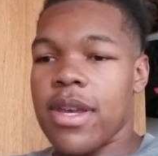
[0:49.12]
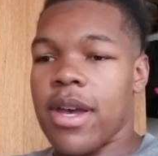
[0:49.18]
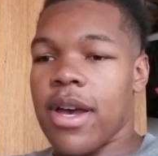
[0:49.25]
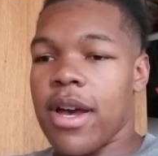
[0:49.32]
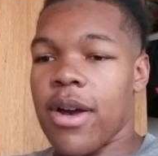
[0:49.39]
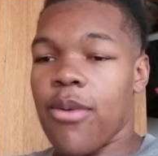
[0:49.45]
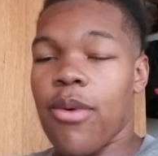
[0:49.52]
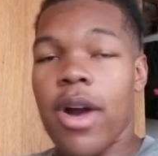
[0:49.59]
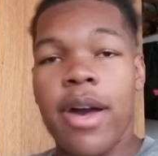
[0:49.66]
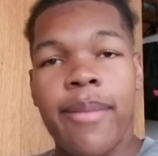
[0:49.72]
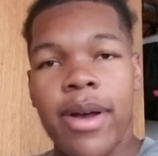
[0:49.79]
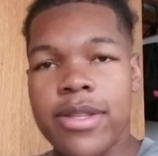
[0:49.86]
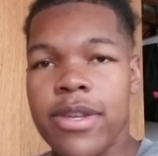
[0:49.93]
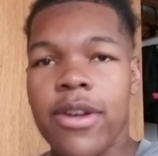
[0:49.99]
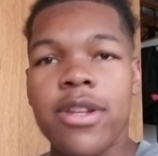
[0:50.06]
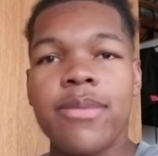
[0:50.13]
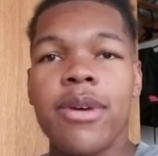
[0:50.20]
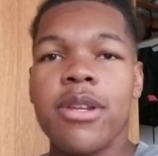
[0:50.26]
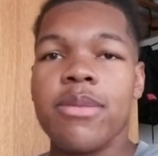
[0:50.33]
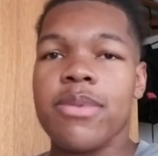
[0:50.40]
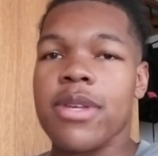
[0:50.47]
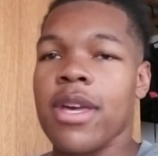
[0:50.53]
Why am I talking
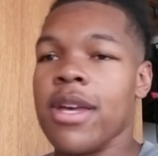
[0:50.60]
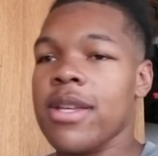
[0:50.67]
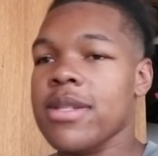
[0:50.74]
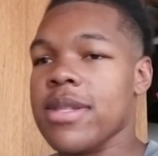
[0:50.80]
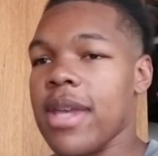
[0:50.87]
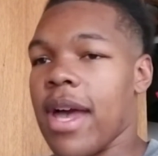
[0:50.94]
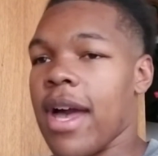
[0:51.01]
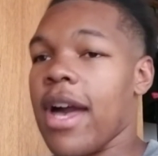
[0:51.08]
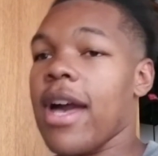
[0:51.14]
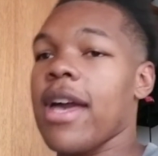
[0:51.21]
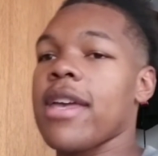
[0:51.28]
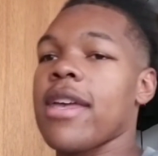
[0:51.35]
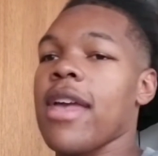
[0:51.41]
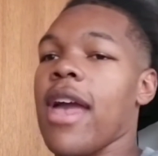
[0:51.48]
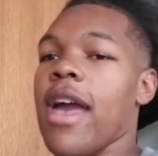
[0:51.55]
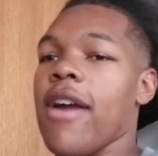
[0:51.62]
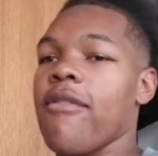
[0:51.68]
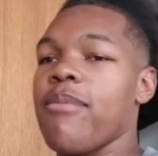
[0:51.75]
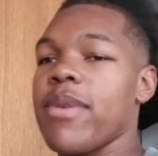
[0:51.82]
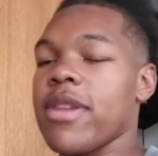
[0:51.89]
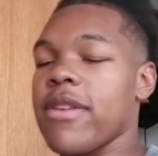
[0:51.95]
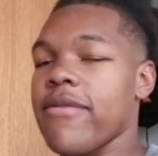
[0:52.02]
about it? Because I
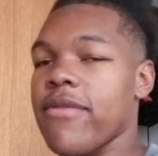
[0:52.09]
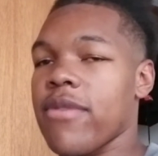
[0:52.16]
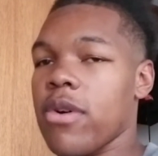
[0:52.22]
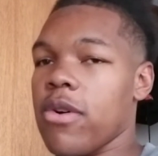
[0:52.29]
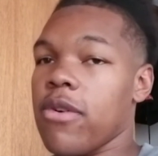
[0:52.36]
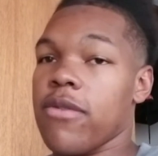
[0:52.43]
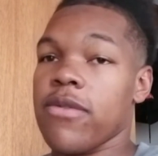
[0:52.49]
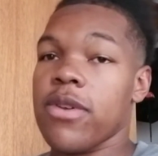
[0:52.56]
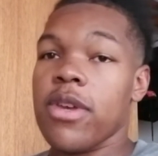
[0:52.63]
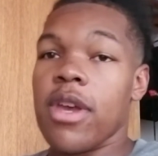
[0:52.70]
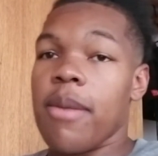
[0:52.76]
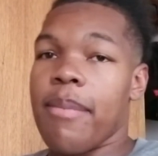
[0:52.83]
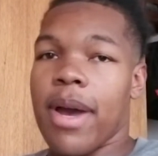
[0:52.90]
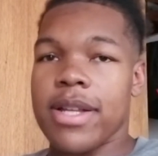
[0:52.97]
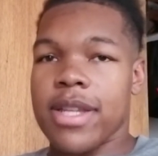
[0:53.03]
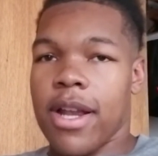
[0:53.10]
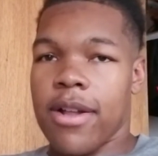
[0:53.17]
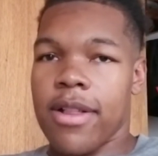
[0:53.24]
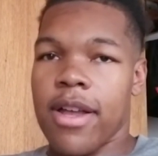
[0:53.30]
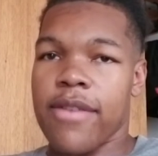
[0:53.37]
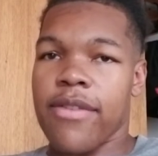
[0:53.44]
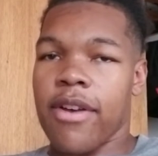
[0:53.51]
have been involved my entire
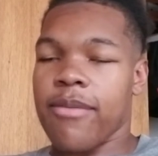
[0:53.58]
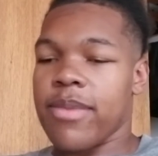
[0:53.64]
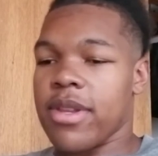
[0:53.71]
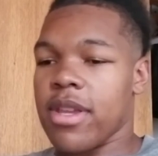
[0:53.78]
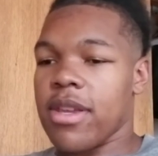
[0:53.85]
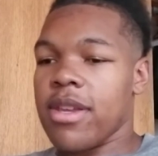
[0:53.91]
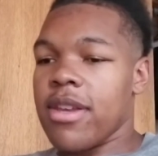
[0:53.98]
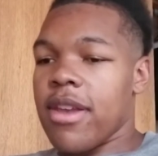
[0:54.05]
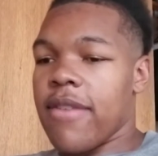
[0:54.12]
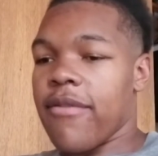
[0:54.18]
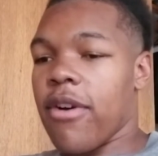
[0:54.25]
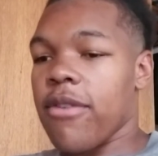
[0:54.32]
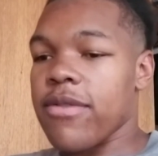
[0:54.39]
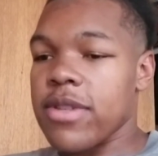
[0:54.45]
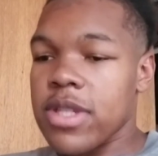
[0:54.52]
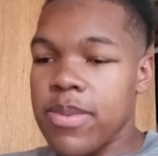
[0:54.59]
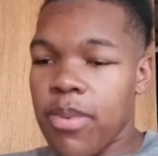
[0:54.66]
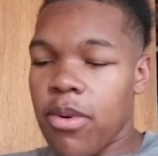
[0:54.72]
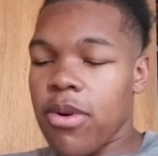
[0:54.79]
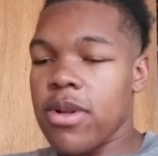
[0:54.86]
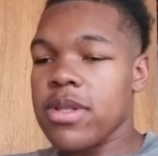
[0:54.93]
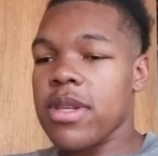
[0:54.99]
life. I've been involved in
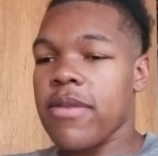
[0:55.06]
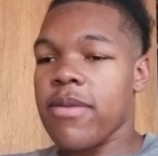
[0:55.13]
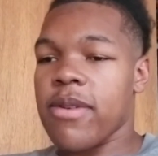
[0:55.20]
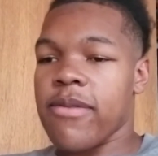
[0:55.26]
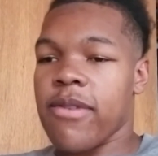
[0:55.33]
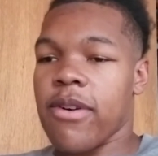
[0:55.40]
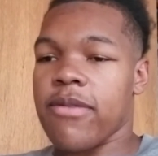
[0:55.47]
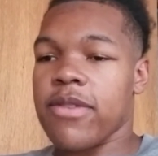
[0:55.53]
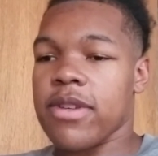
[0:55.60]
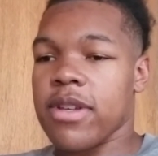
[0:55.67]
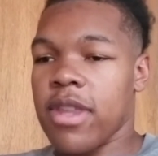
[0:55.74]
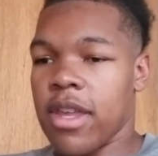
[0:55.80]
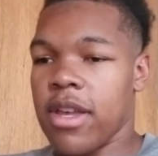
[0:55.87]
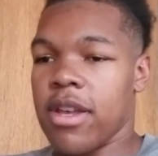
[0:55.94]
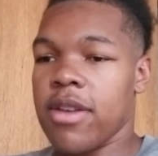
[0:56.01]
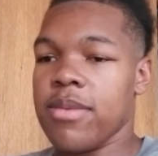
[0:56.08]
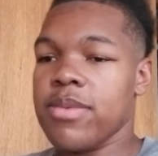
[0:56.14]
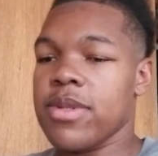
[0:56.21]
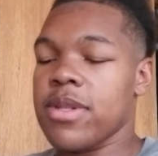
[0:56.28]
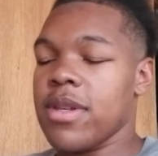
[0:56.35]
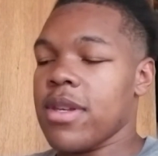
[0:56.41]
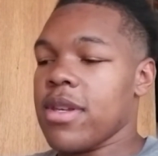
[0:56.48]
sports, I've been involved in
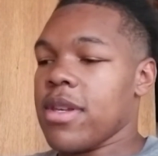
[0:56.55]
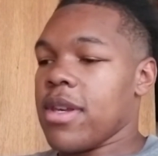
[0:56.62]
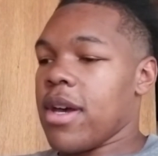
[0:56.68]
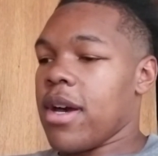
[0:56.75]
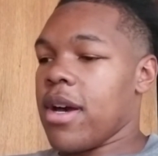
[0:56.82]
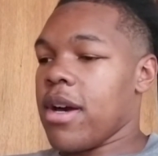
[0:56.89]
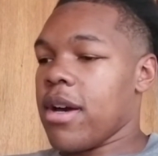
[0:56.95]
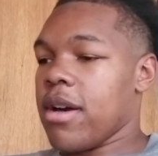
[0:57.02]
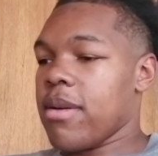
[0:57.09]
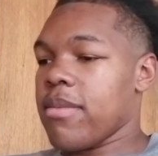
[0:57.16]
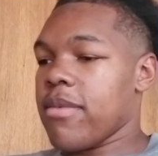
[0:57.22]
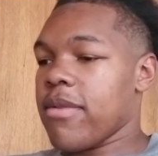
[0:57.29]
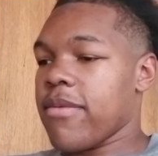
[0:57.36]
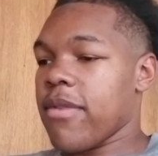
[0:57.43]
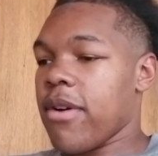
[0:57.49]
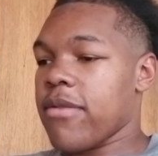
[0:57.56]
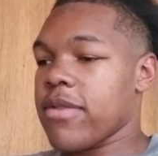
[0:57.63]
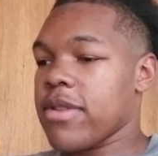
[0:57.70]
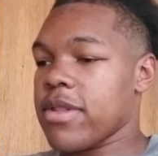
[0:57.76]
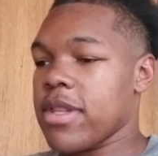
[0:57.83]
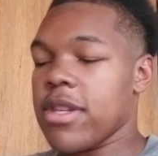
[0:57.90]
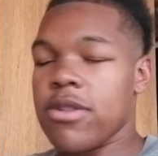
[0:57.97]
clubs, involved
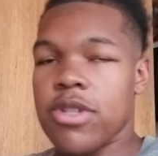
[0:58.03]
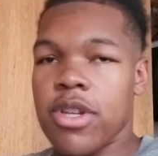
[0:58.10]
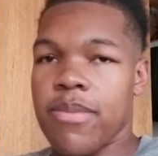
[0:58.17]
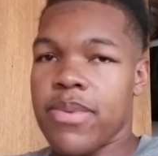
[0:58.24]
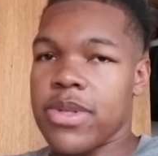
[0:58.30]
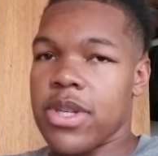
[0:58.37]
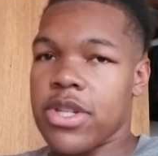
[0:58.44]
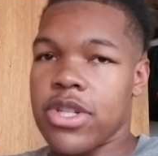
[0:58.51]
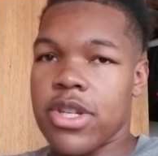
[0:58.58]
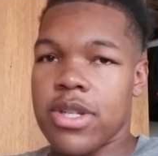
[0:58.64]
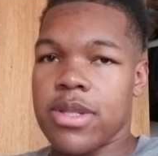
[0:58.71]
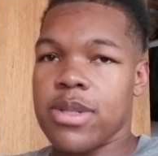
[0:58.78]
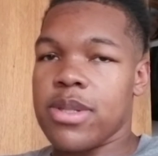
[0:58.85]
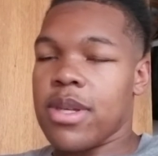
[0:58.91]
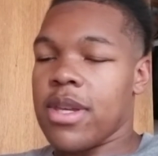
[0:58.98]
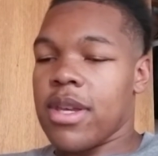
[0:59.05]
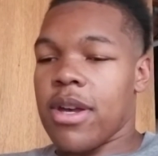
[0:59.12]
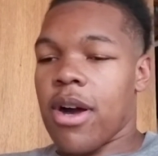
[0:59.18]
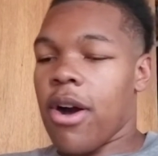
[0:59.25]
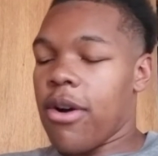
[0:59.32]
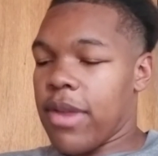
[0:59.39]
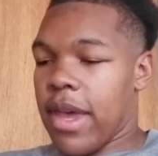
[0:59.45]
in leadership positions,
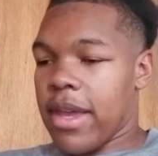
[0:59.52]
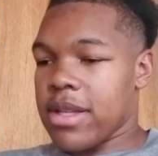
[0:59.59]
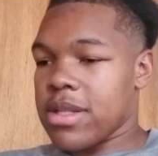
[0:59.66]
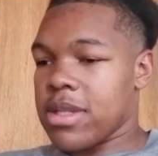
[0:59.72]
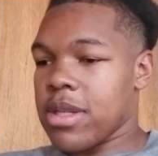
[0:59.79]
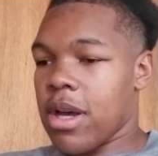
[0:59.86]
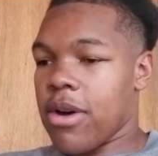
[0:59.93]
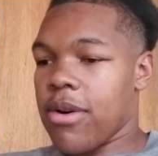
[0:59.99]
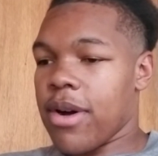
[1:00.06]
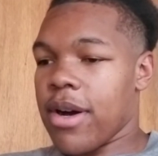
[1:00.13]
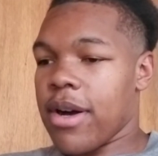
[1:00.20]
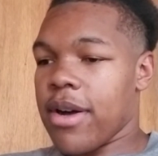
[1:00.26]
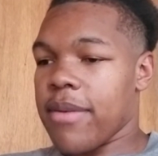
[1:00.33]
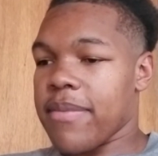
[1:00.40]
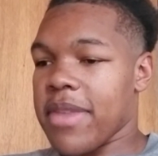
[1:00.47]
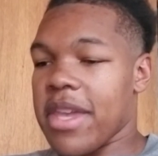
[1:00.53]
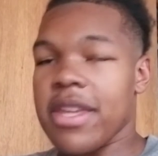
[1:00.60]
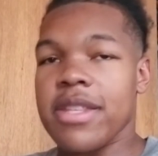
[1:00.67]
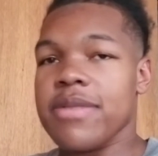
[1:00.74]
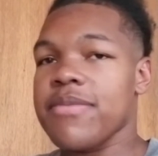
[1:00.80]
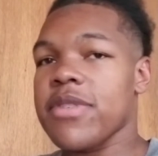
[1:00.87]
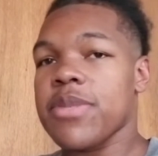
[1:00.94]
all that. So,
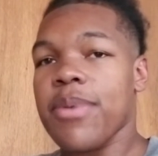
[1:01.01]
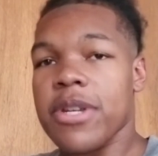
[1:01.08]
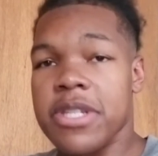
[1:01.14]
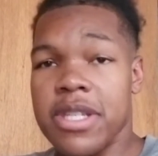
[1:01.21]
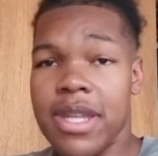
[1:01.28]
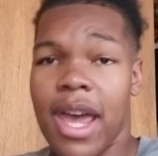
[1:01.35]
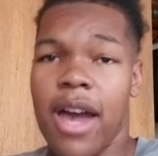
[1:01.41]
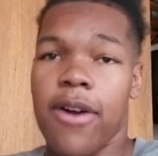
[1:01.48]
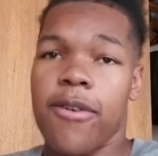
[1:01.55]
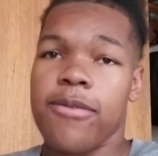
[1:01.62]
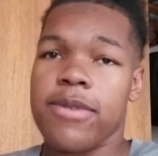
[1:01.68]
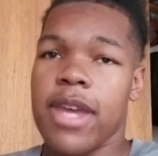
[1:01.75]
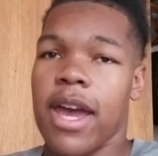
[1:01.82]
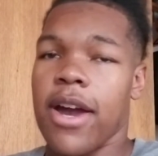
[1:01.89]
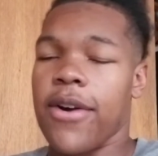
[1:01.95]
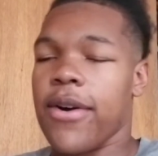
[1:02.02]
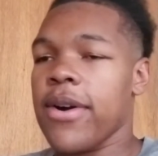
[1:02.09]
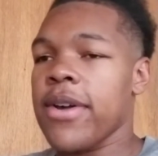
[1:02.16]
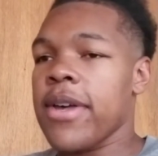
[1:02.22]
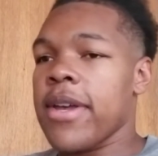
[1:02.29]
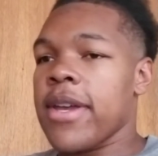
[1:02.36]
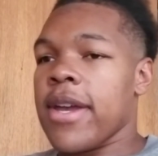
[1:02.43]
and especially now,
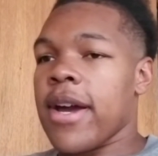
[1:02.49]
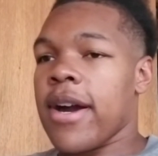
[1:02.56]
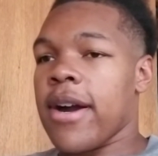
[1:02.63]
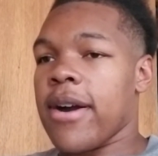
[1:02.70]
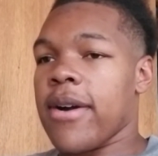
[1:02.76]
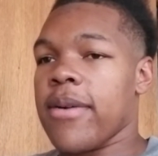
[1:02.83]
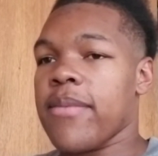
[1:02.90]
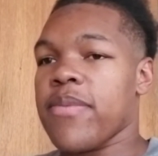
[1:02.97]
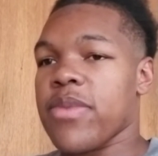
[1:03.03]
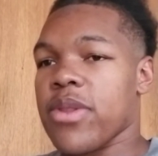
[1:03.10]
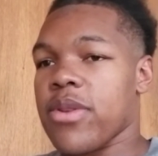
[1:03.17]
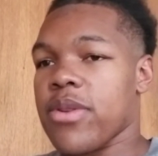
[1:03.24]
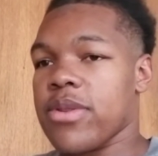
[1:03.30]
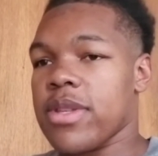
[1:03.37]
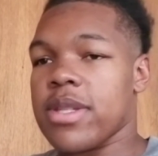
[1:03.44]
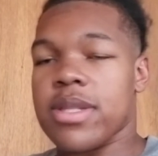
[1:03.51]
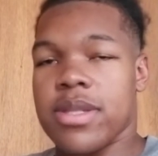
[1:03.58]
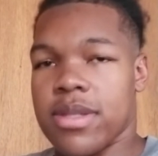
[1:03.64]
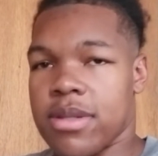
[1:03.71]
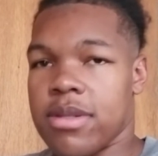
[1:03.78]
this